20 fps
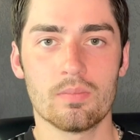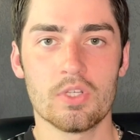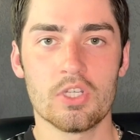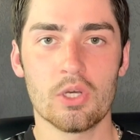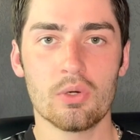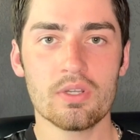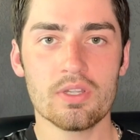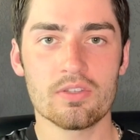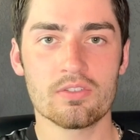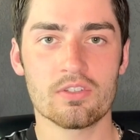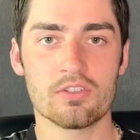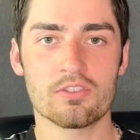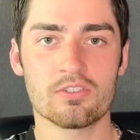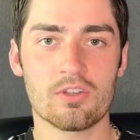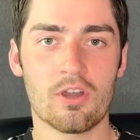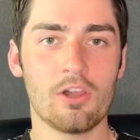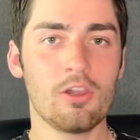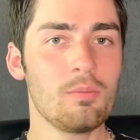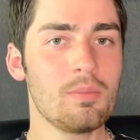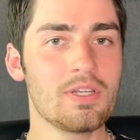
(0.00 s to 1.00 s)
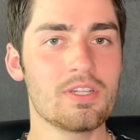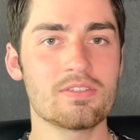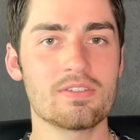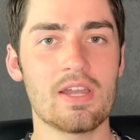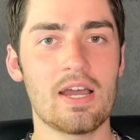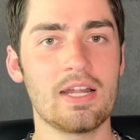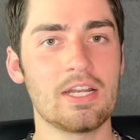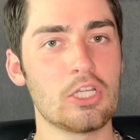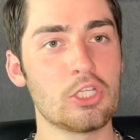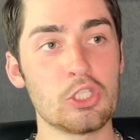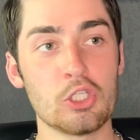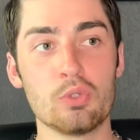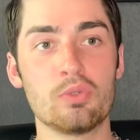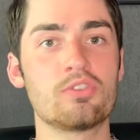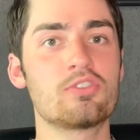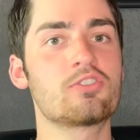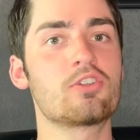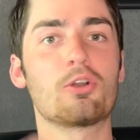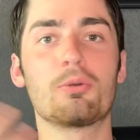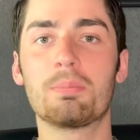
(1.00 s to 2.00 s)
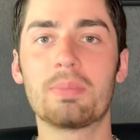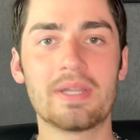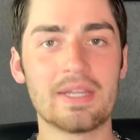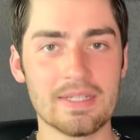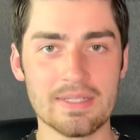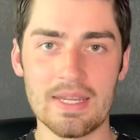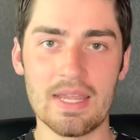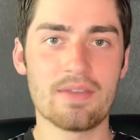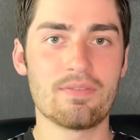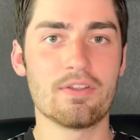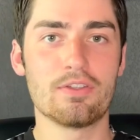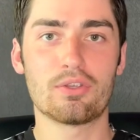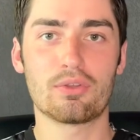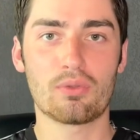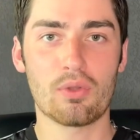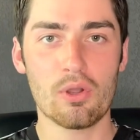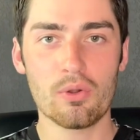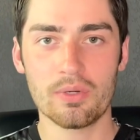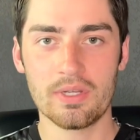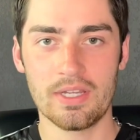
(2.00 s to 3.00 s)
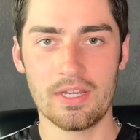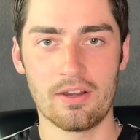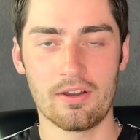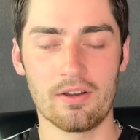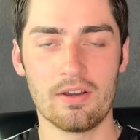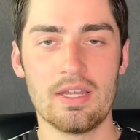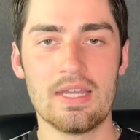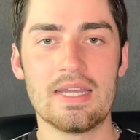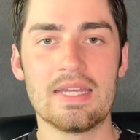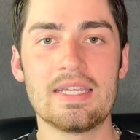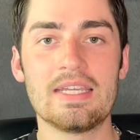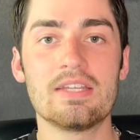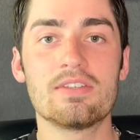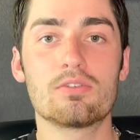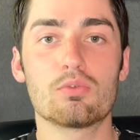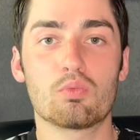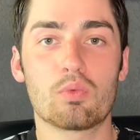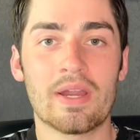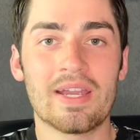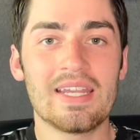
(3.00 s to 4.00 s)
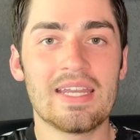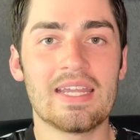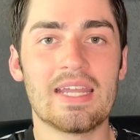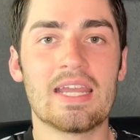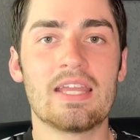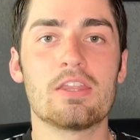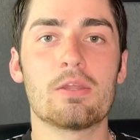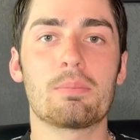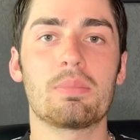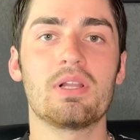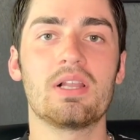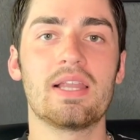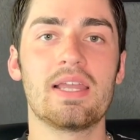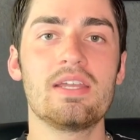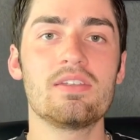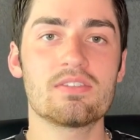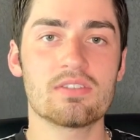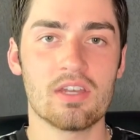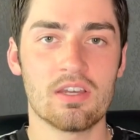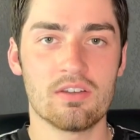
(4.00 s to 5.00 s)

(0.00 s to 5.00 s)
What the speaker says: Notice Solomon is not usurping David's throne here. He is reigning in the place